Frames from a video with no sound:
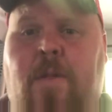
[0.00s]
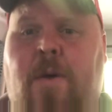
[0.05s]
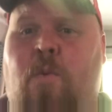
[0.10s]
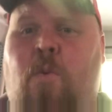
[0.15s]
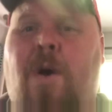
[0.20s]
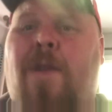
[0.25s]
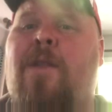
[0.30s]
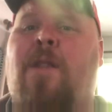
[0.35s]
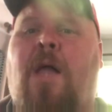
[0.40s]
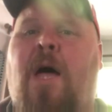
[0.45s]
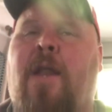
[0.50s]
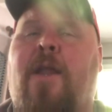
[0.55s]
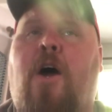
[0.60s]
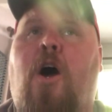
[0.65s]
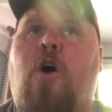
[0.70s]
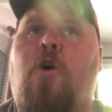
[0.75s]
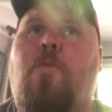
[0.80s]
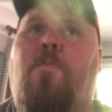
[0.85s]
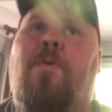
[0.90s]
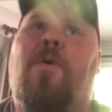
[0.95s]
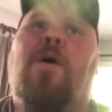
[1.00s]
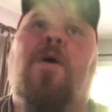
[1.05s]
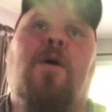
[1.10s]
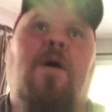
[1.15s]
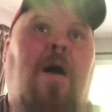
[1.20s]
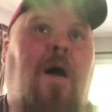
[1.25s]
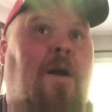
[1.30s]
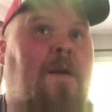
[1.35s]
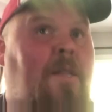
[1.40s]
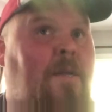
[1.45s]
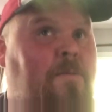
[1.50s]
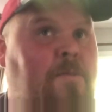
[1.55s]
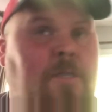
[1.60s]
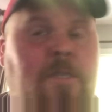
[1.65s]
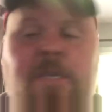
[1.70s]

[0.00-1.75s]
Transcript: there wasn't a lot of hope. Clemson